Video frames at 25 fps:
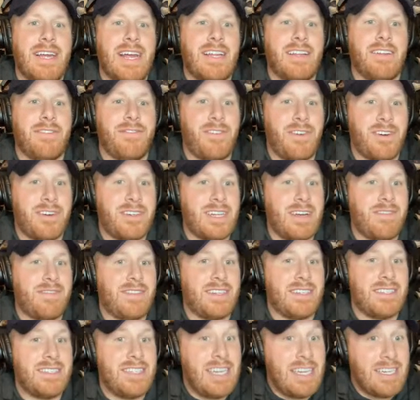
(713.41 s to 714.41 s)
in the first half
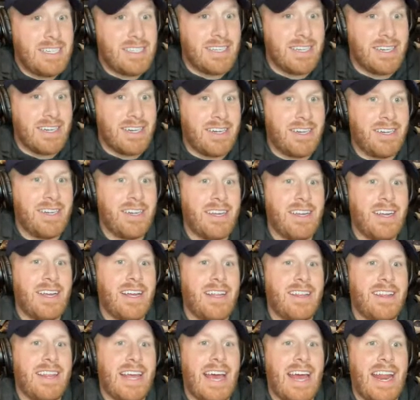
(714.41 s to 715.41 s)
of the season
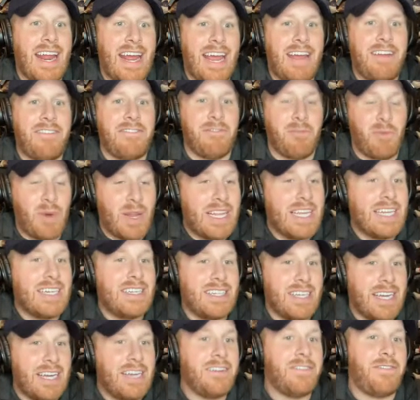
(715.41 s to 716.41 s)
that it really
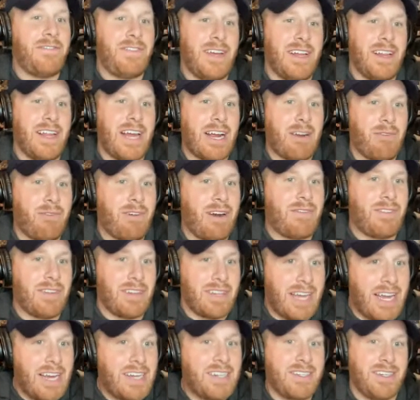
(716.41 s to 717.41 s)
did feel like a
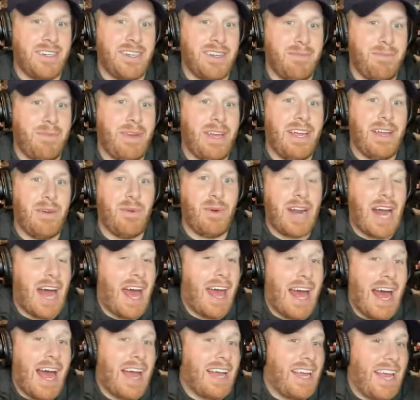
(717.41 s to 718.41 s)
revelation to me when
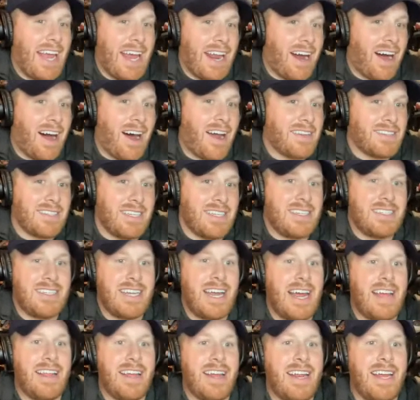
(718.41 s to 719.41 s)
I can't honestly
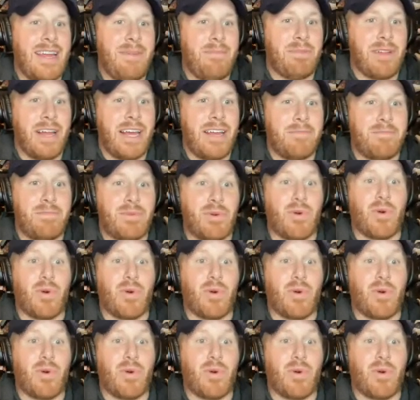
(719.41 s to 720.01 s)
say that he played